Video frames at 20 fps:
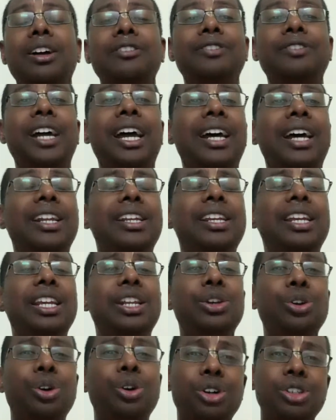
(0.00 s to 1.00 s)
where he
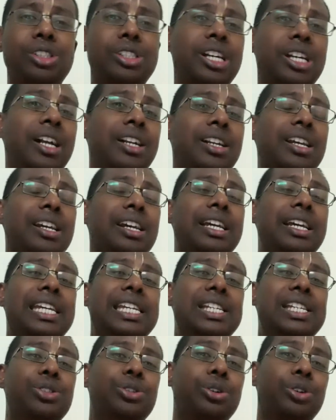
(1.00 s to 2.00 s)
knows that
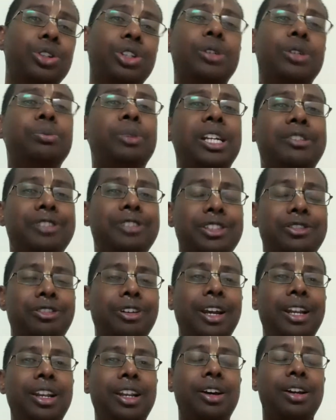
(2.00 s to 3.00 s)
he is going to meet with
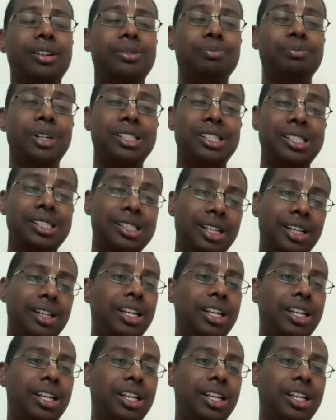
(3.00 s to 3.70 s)
failure, but still